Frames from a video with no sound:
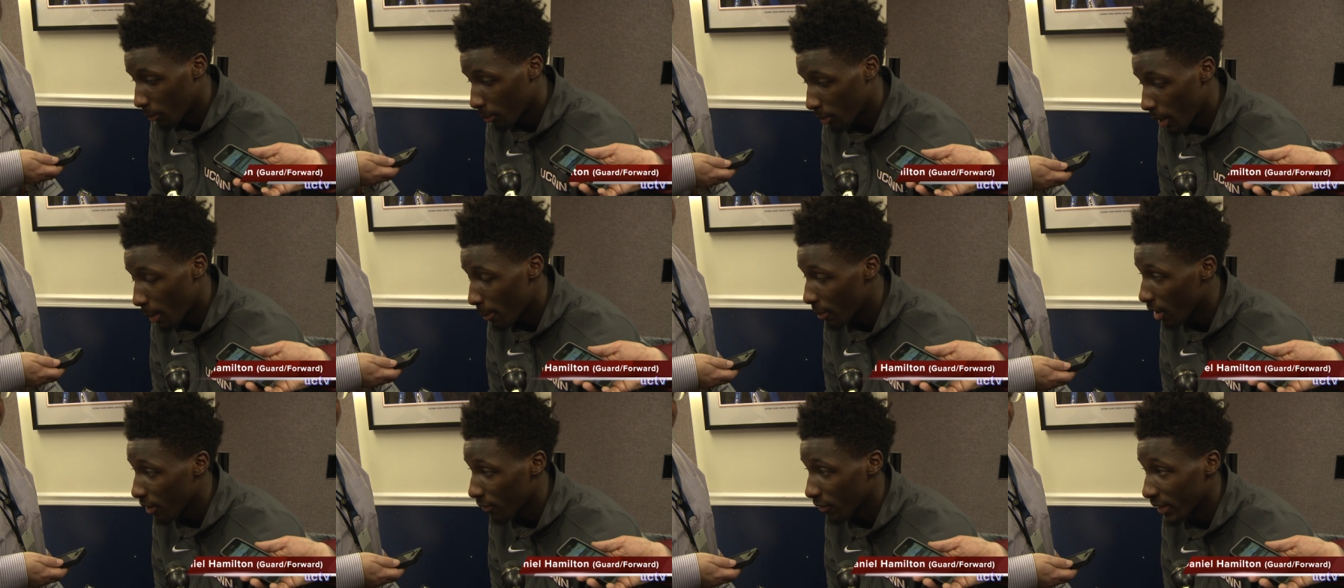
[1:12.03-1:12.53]

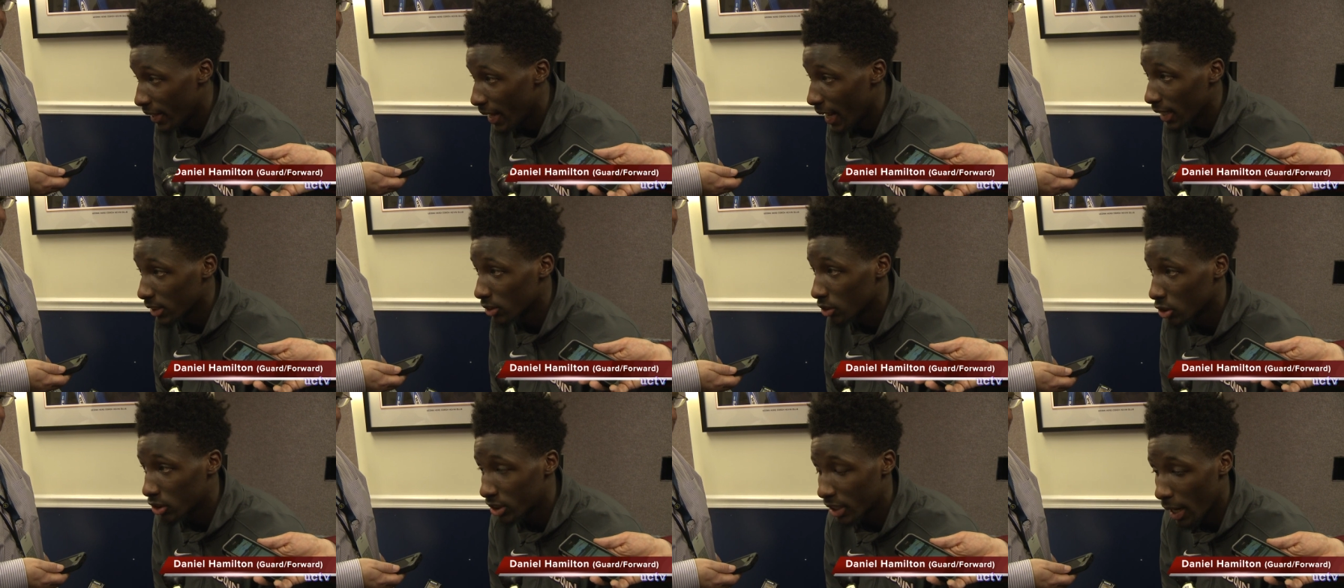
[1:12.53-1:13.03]
Coming off a
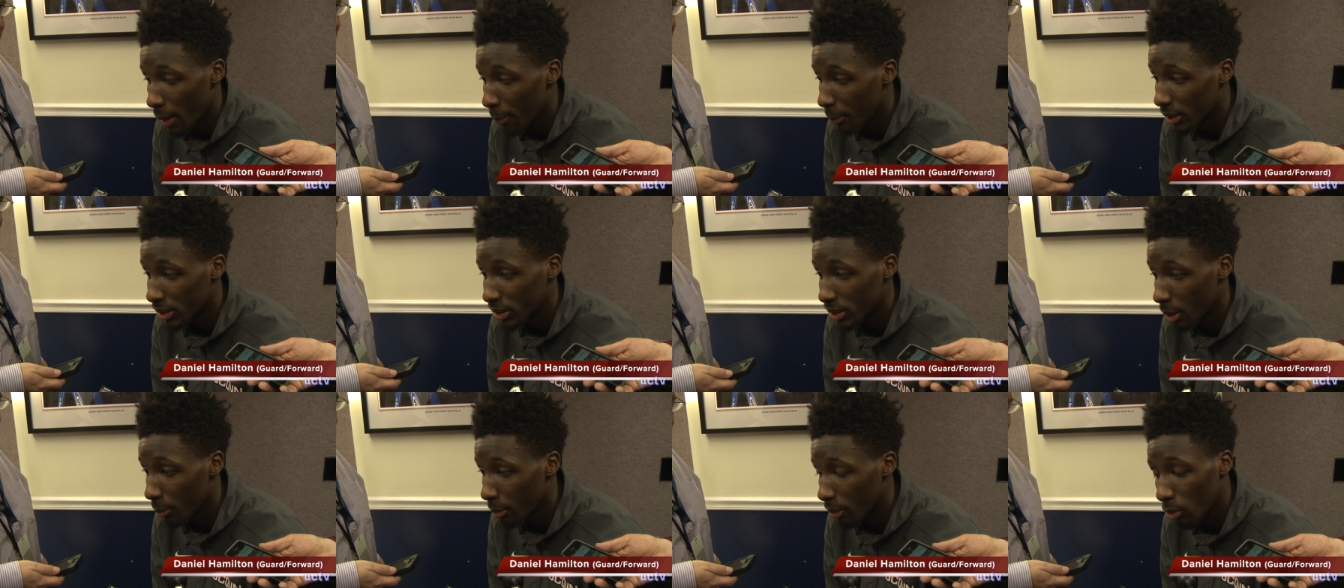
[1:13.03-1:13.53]
national
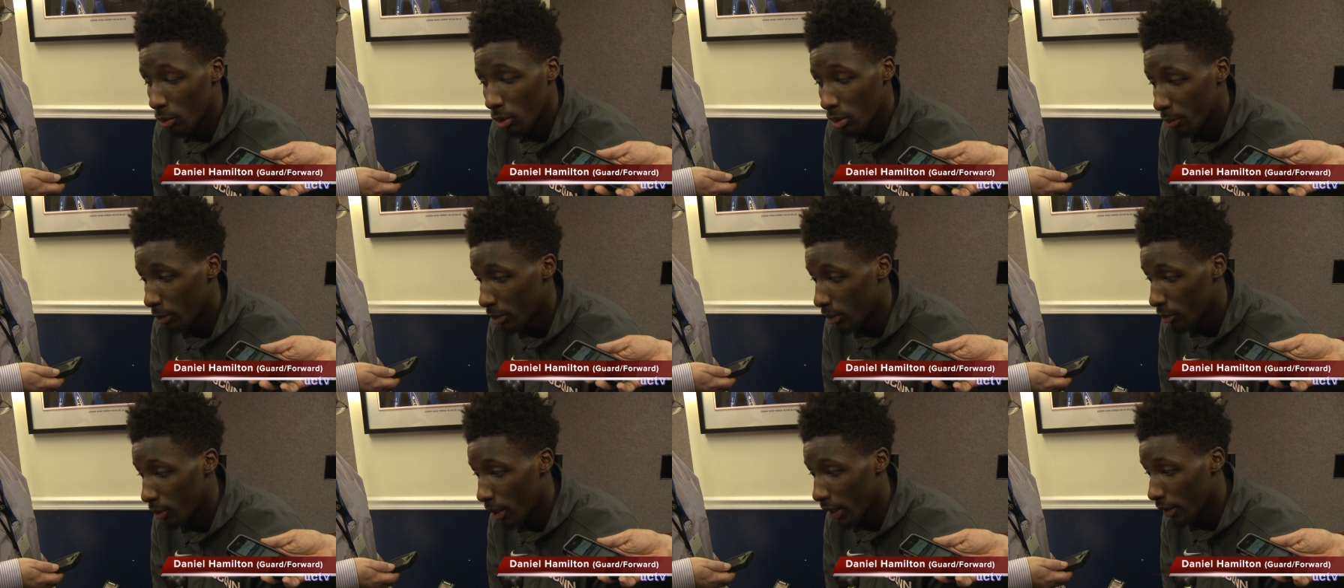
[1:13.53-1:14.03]
championship, it wouldn't
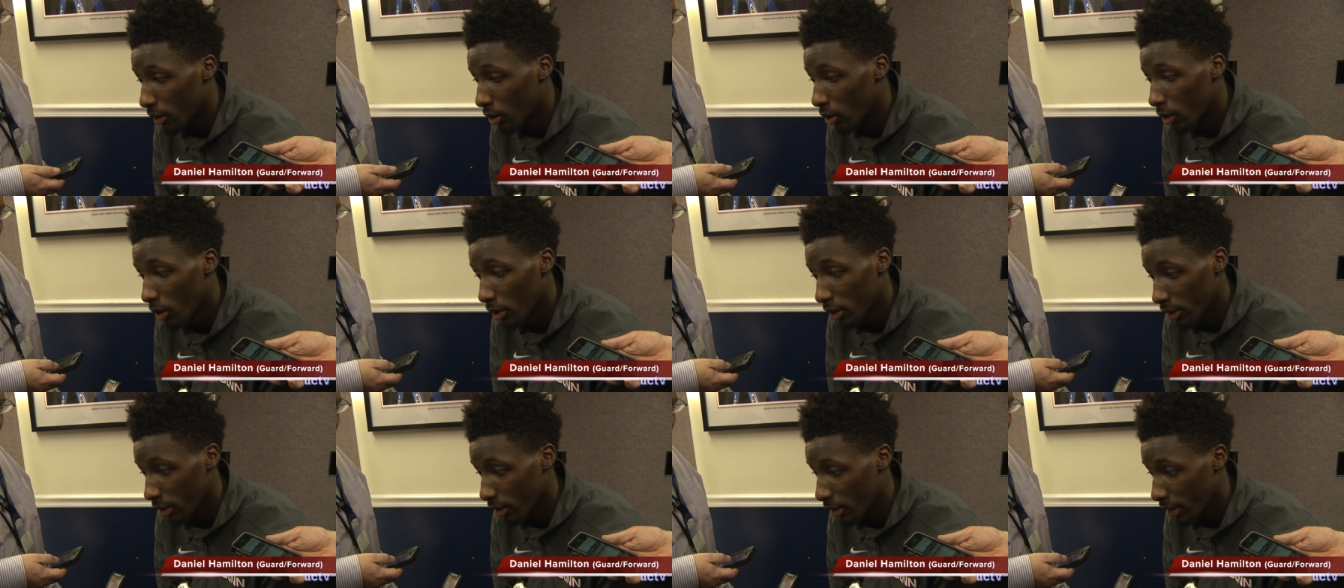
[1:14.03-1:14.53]
be right
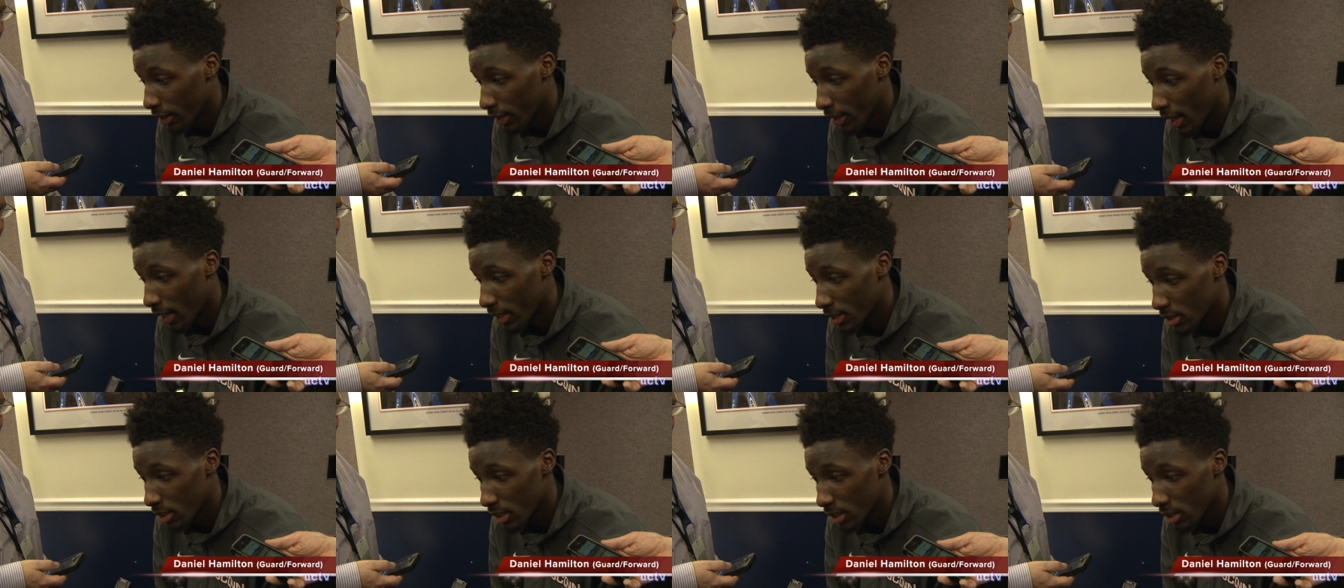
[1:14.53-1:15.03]
going to the
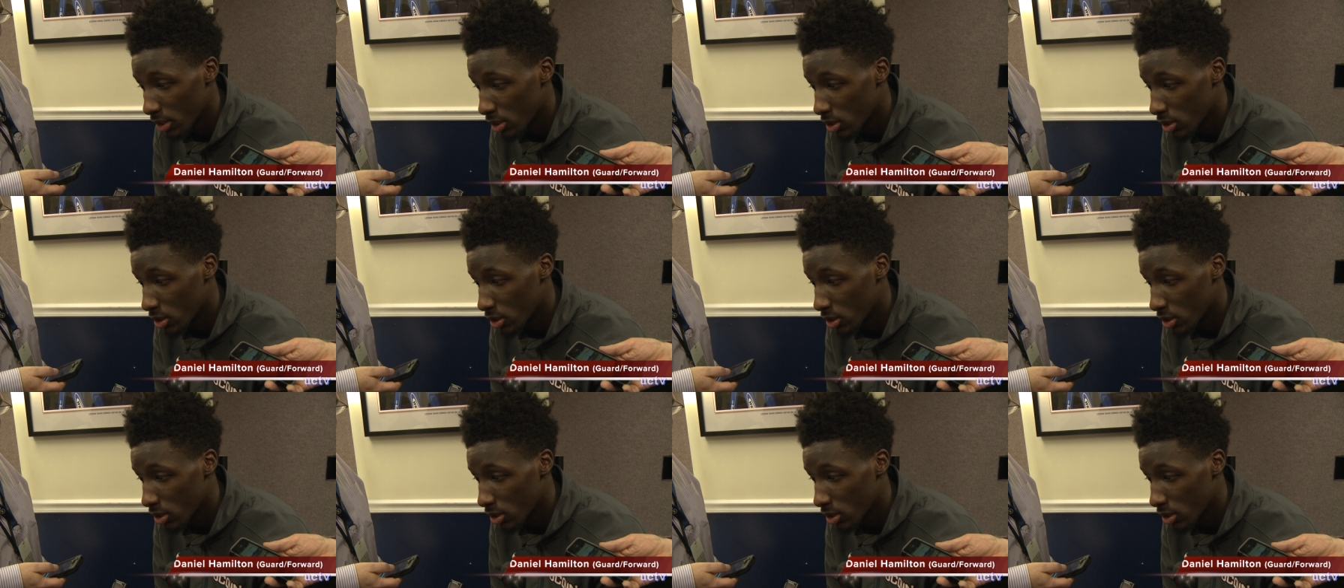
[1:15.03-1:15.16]
NIT.